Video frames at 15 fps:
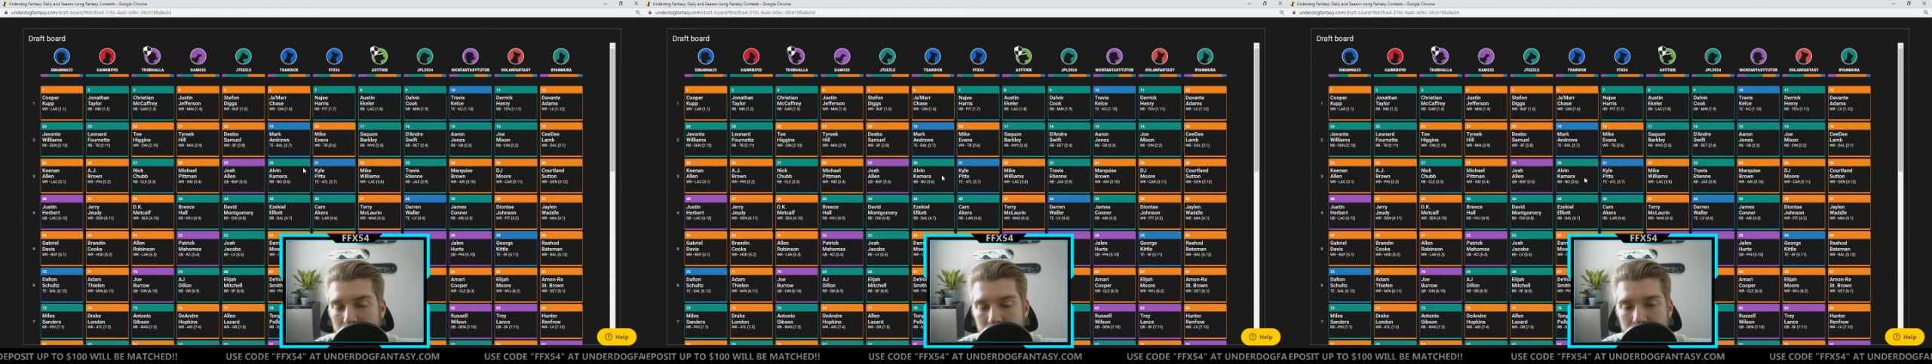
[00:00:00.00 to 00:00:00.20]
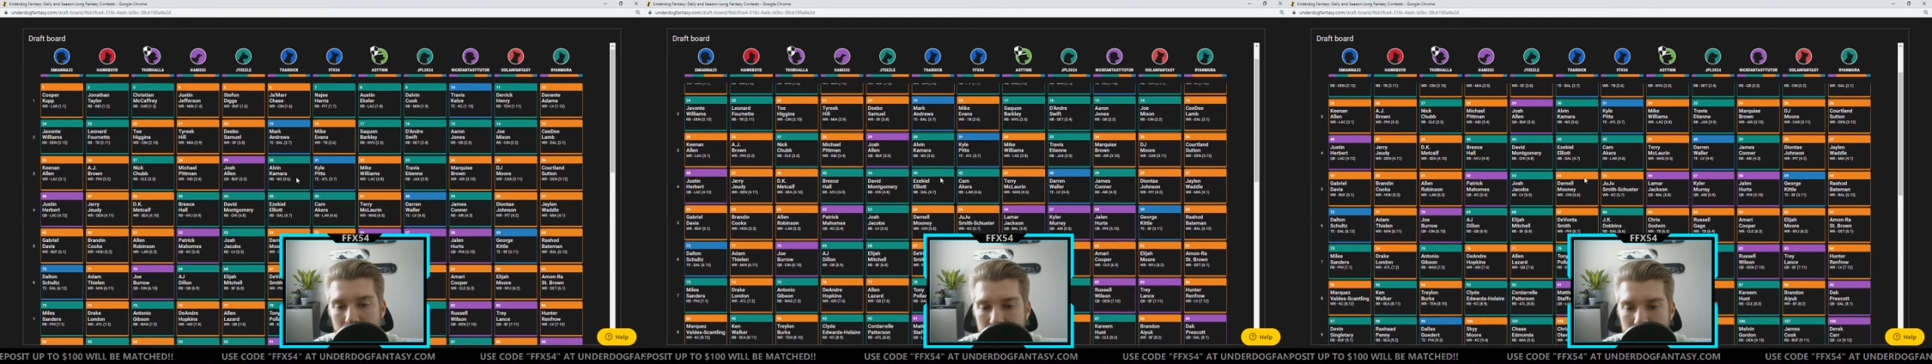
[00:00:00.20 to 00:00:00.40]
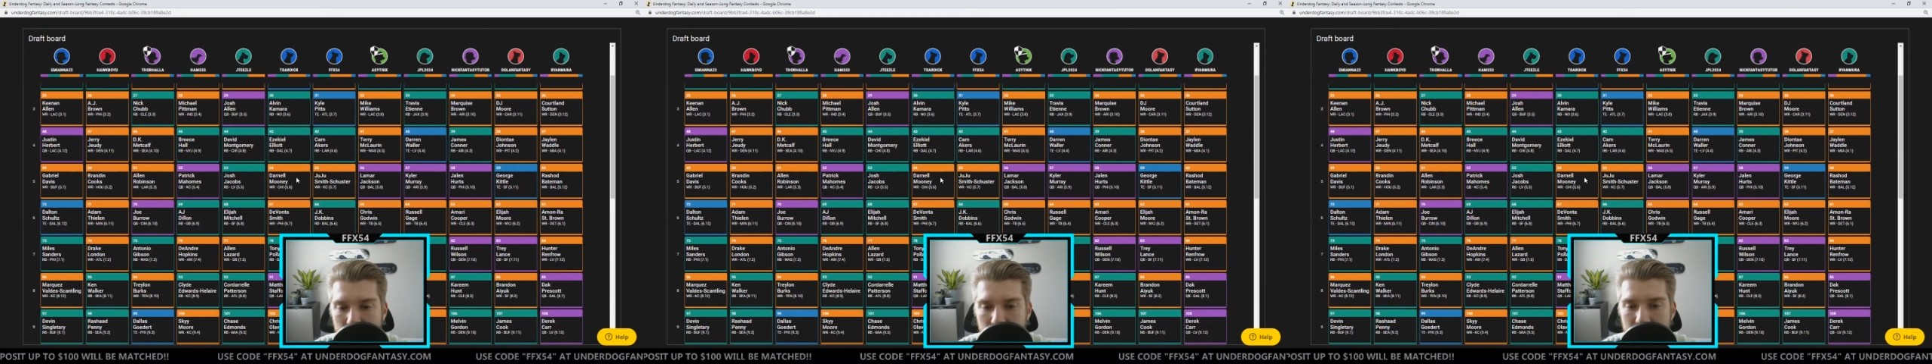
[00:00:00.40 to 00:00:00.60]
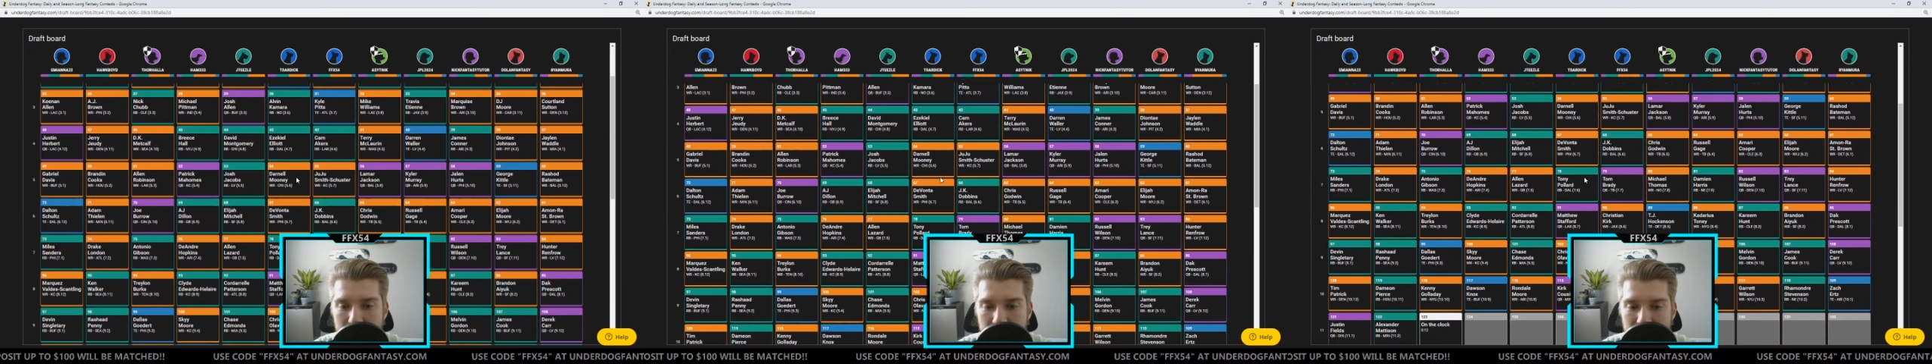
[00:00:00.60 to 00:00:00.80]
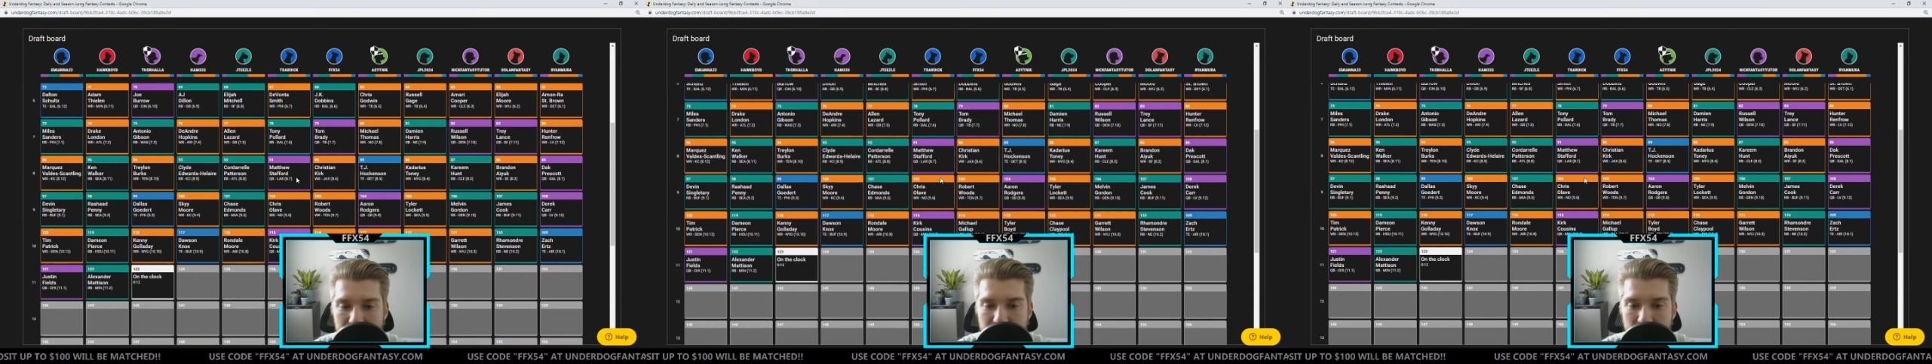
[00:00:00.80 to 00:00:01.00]
Yeah, so
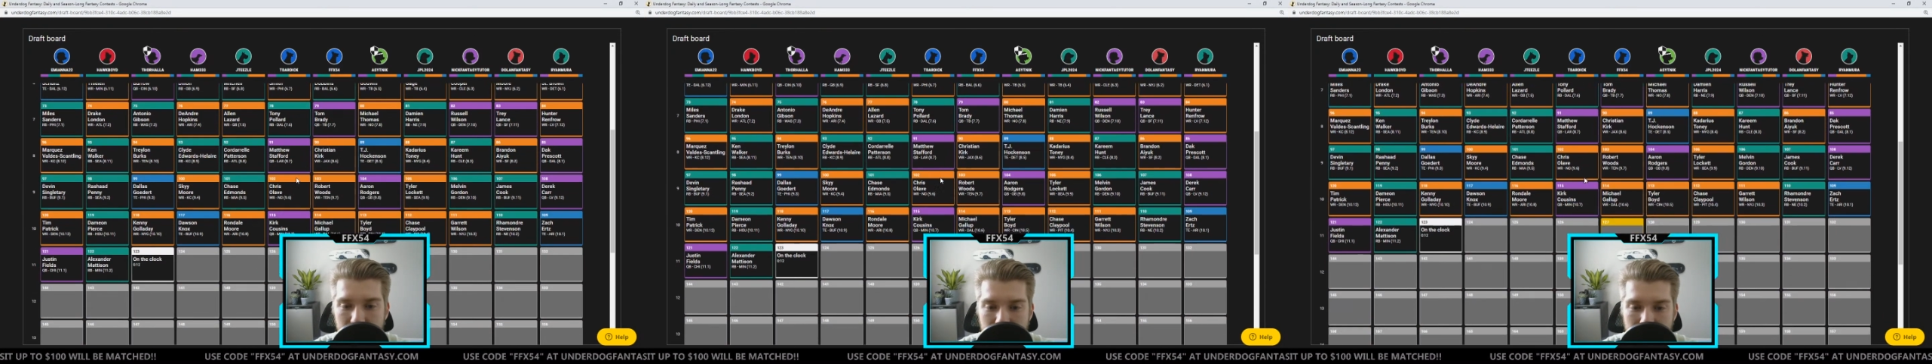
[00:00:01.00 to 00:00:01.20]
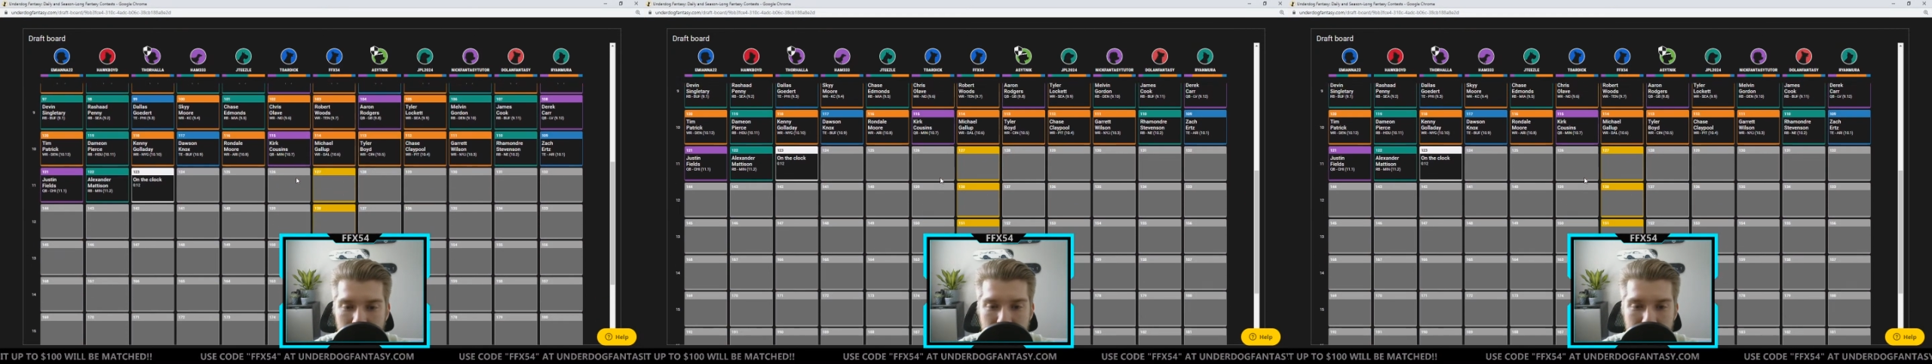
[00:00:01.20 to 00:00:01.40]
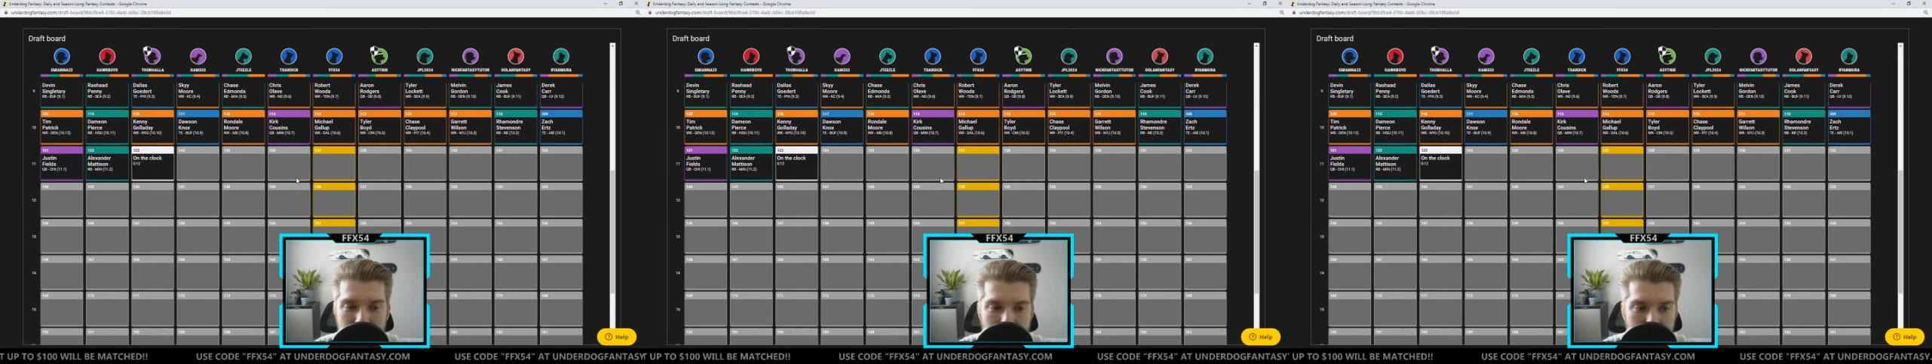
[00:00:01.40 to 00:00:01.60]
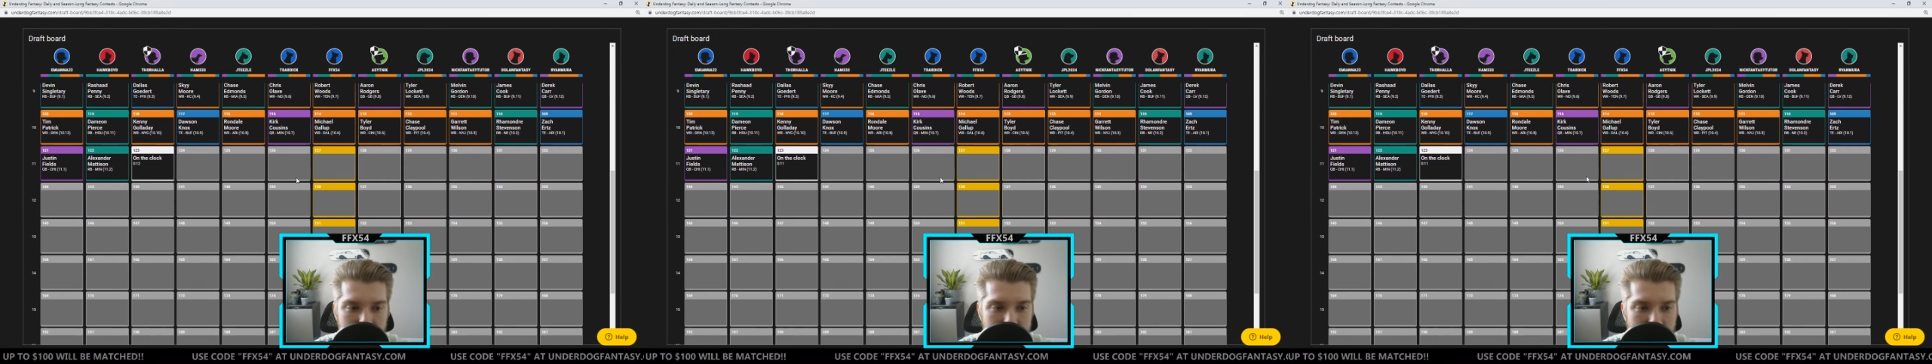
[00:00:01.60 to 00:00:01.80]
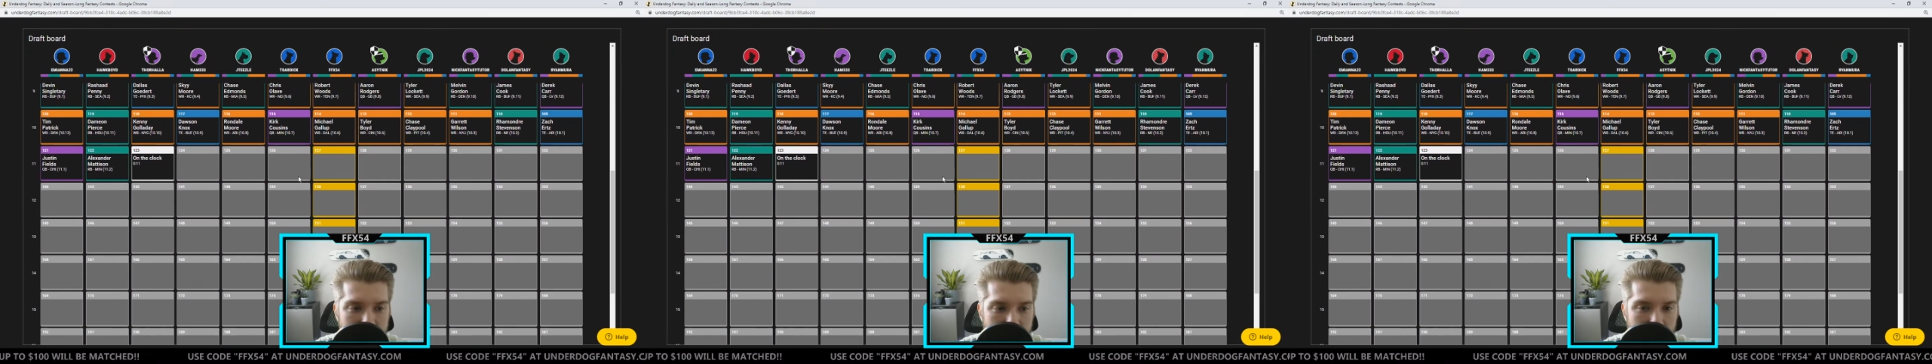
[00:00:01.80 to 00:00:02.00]
this is a very different
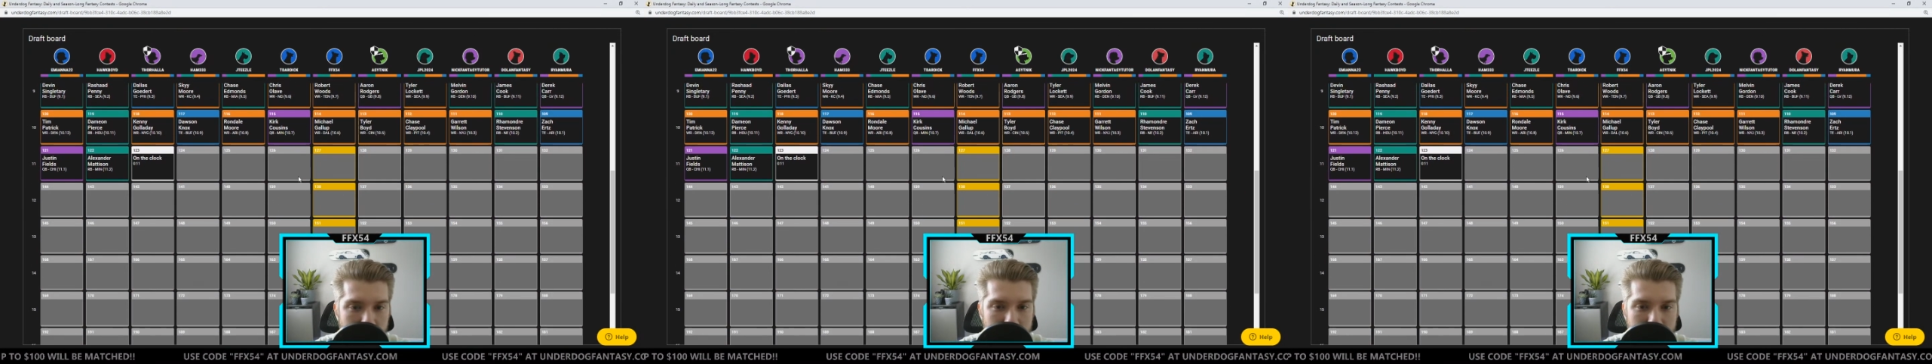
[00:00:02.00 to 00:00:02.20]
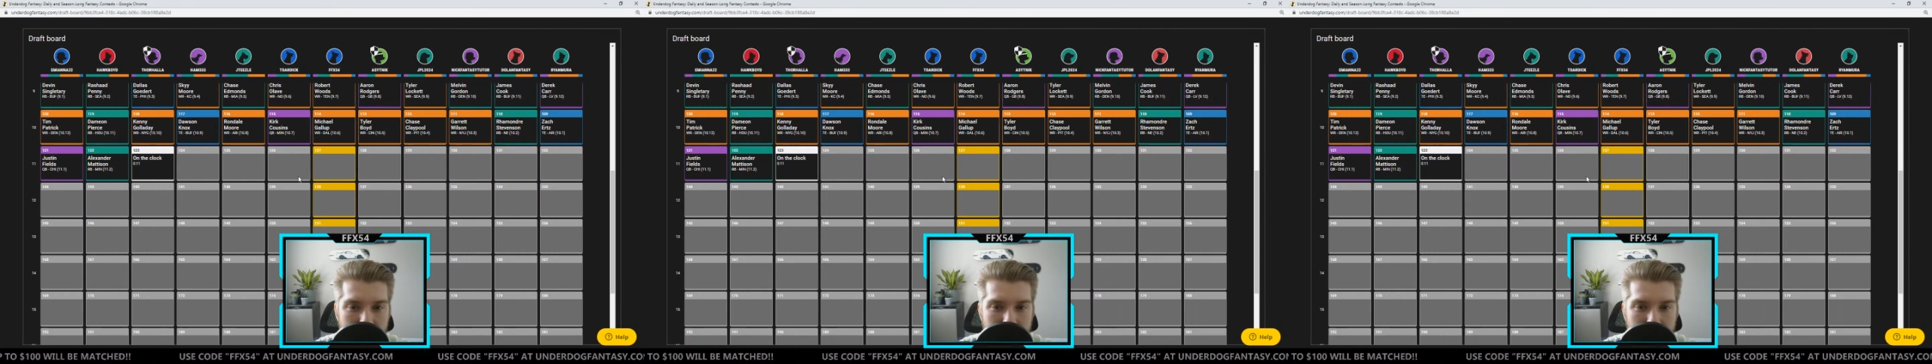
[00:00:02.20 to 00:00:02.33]
team for me,